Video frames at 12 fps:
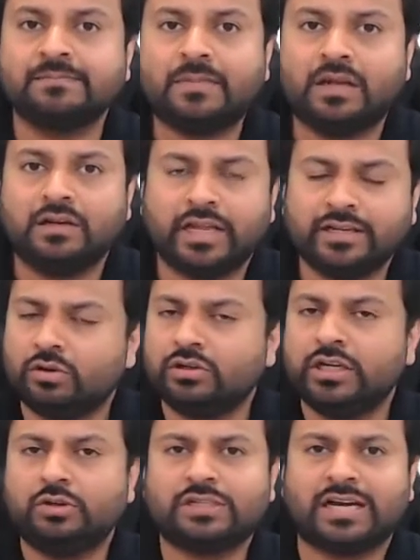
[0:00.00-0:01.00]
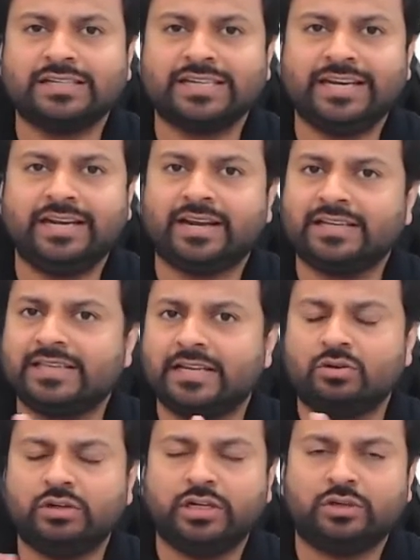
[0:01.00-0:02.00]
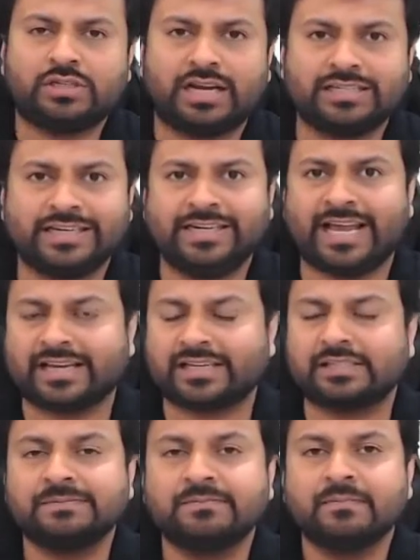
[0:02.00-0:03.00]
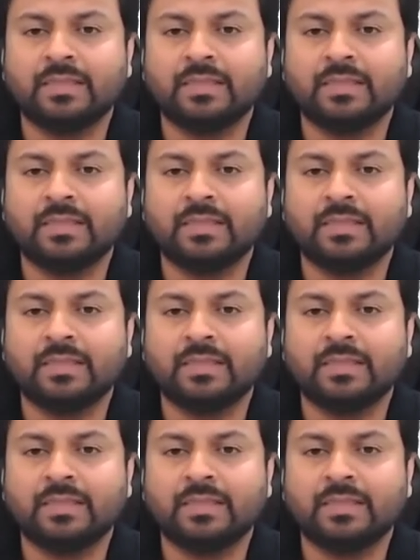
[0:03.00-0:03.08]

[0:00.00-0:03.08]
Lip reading: There is no need to charge any interest, there is no need to charge any tax.